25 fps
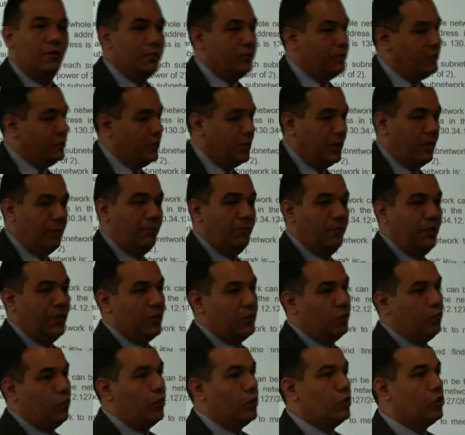
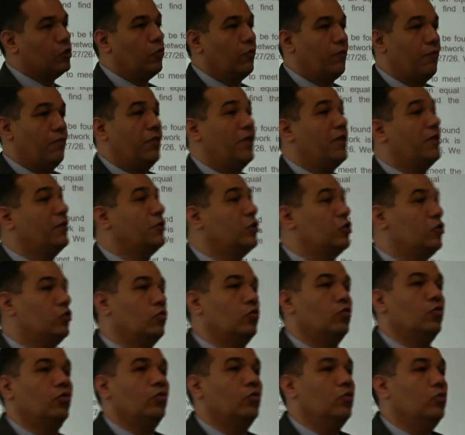subnetworks of
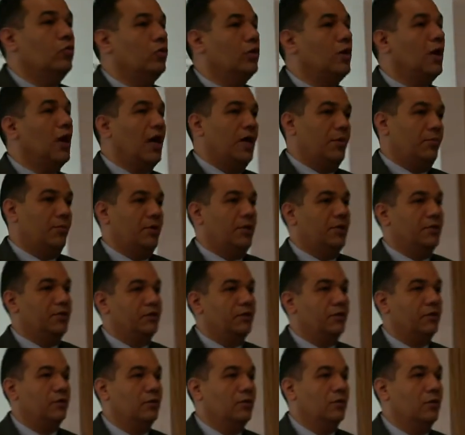32 IPs,
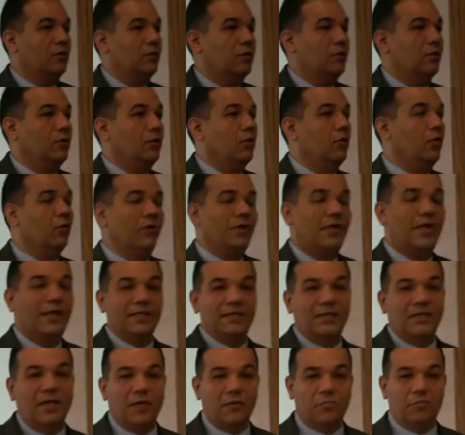or
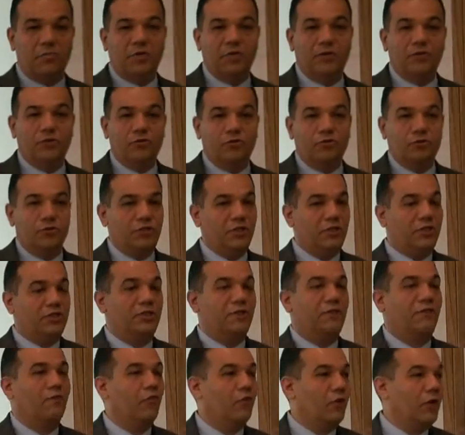8 IPs, or
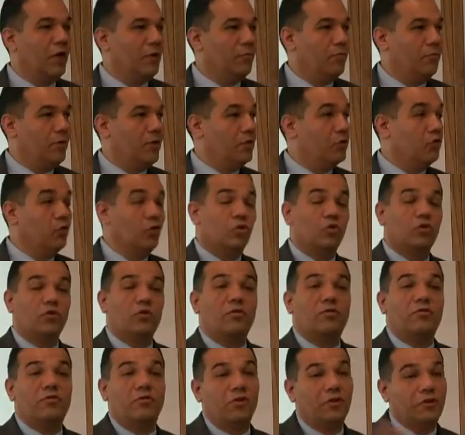64 IPs, or
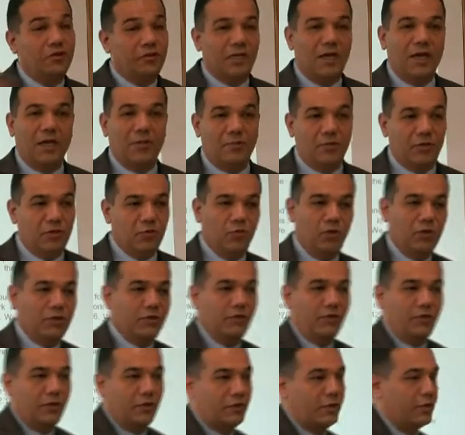30 IPs,
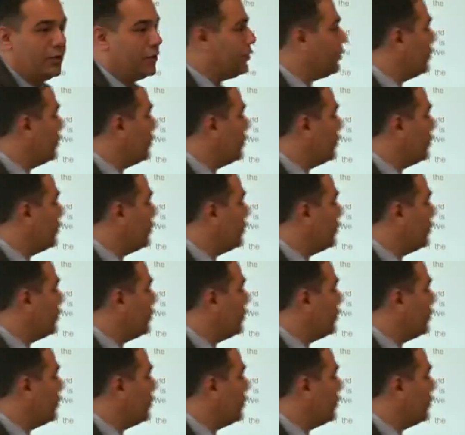whatever it is,